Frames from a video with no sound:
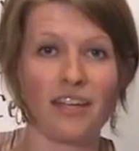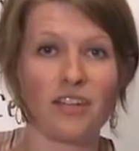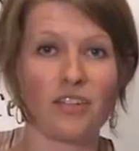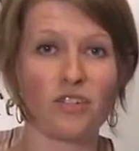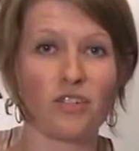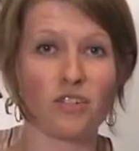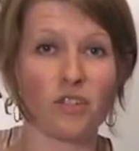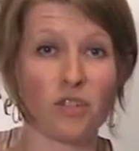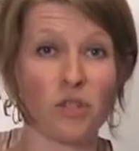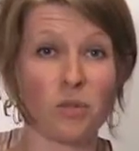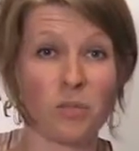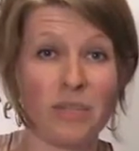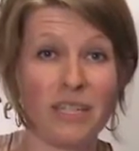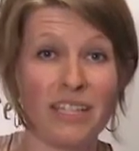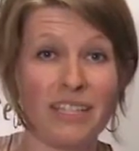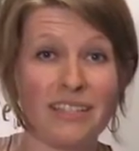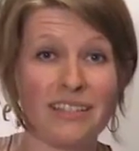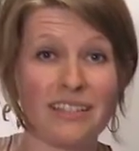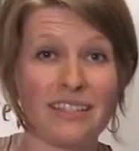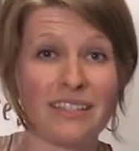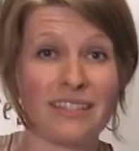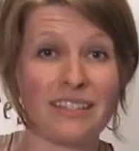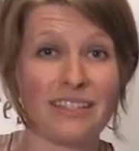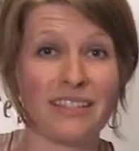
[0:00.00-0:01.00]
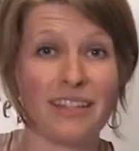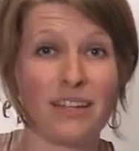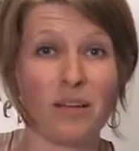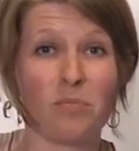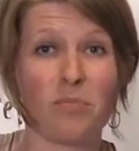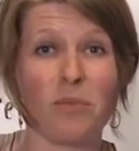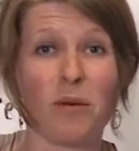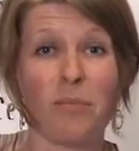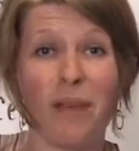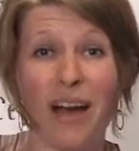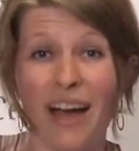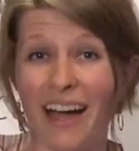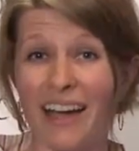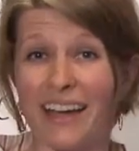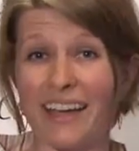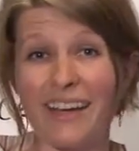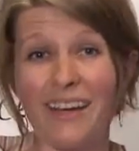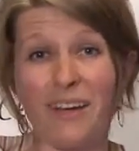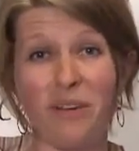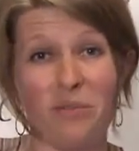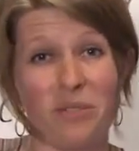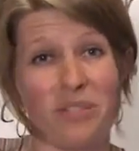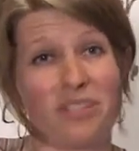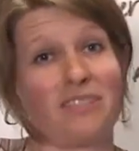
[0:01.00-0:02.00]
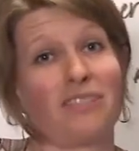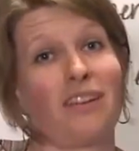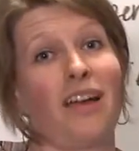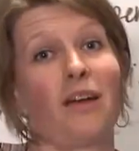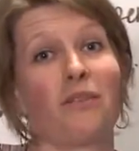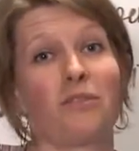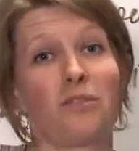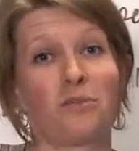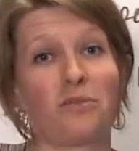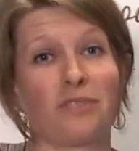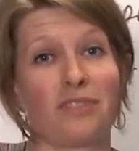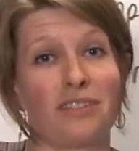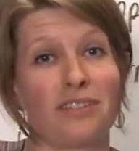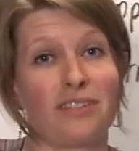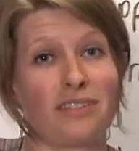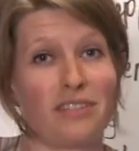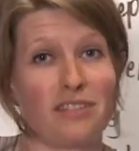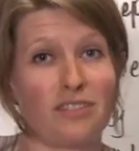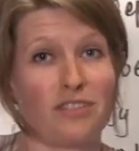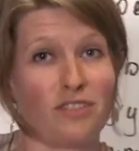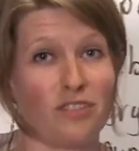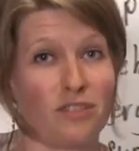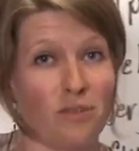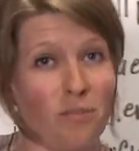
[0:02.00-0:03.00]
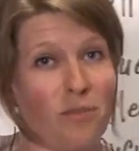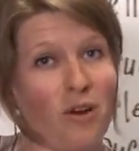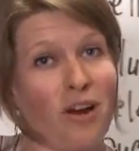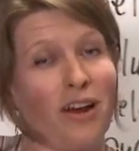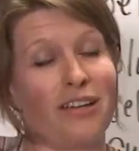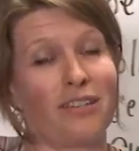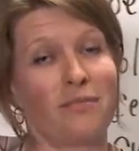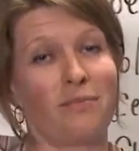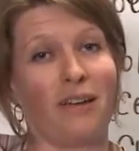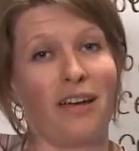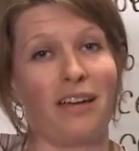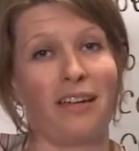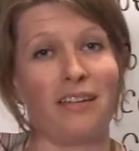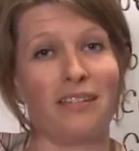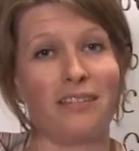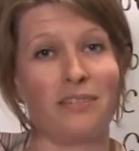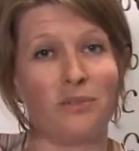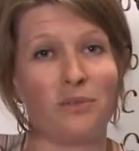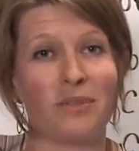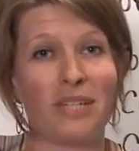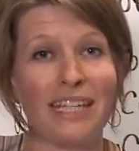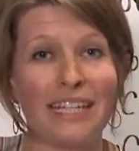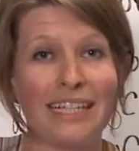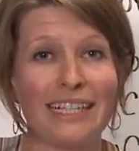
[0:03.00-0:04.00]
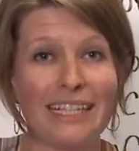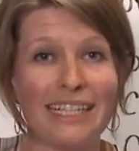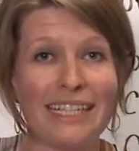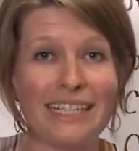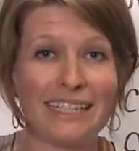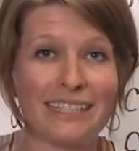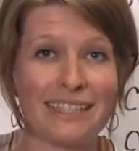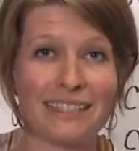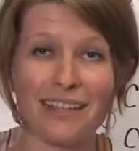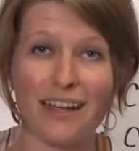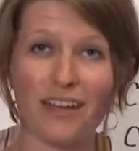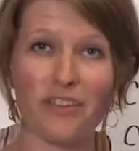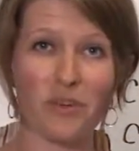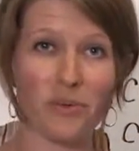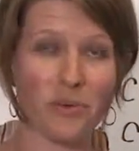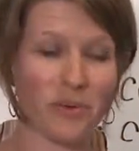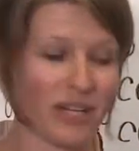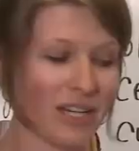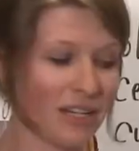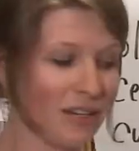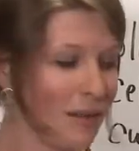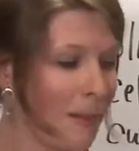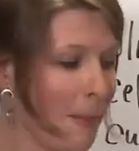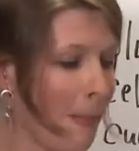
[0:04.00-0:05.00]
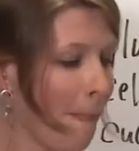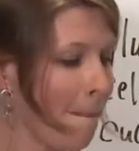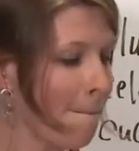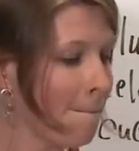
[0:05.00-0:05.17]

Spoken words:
sugar beets, papaya, which I was really surprised by. Zucchini is another one.